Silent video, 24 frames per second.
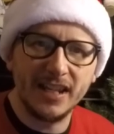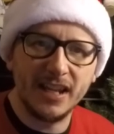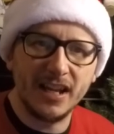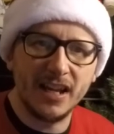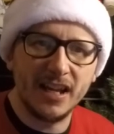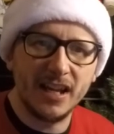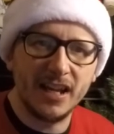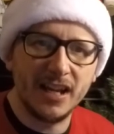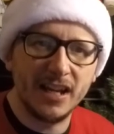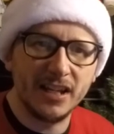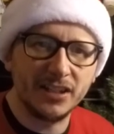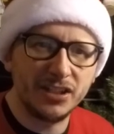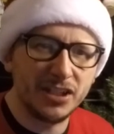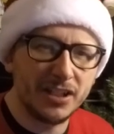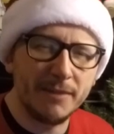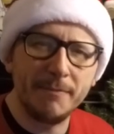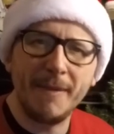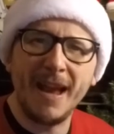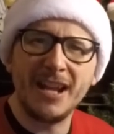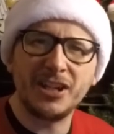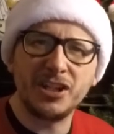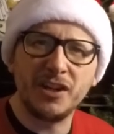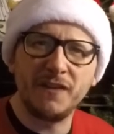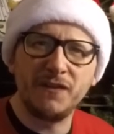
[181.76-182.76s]
just
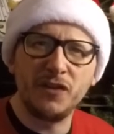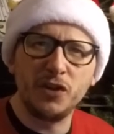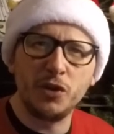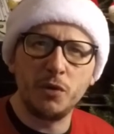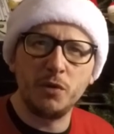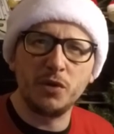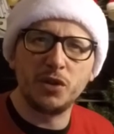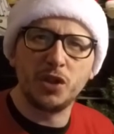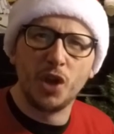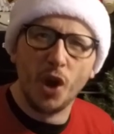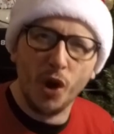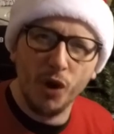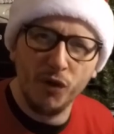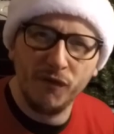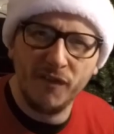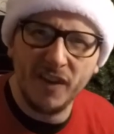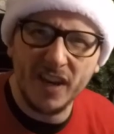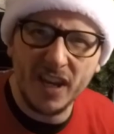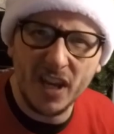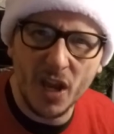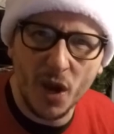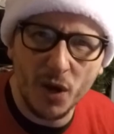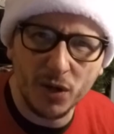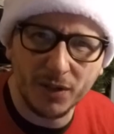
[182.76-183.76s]
imagine if you're doing 2
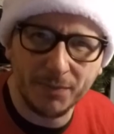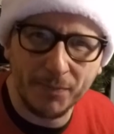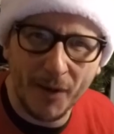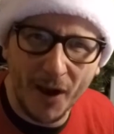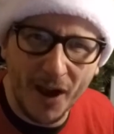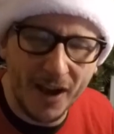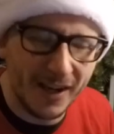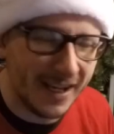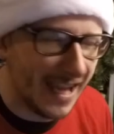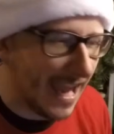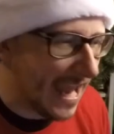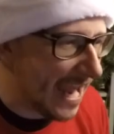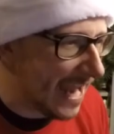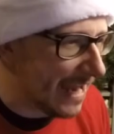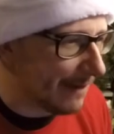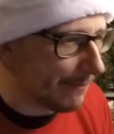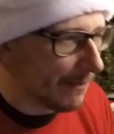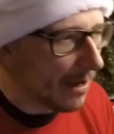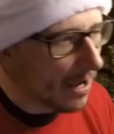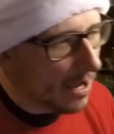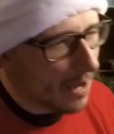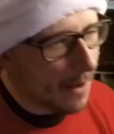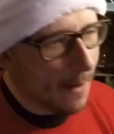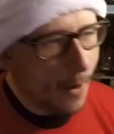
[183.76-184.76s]
videos per
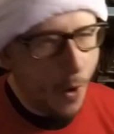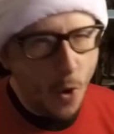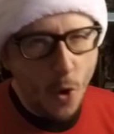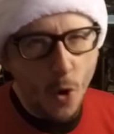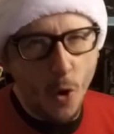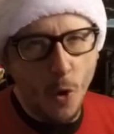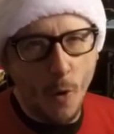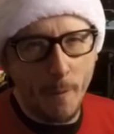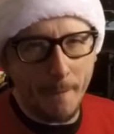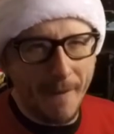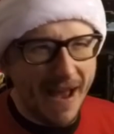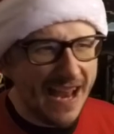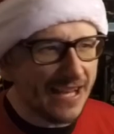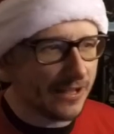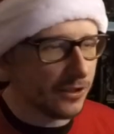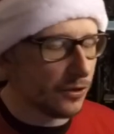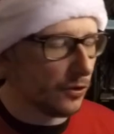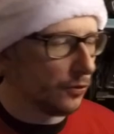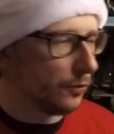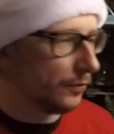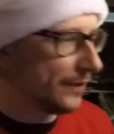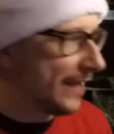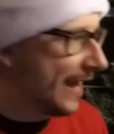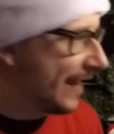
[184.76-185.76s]
game. Oh,
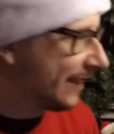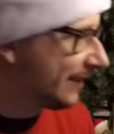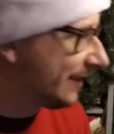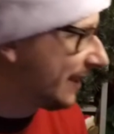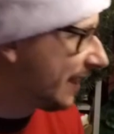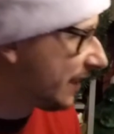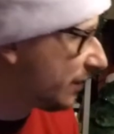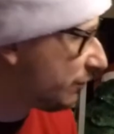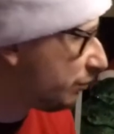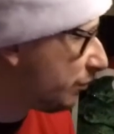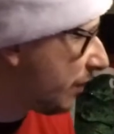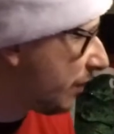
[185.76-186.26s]
mental, yes, that's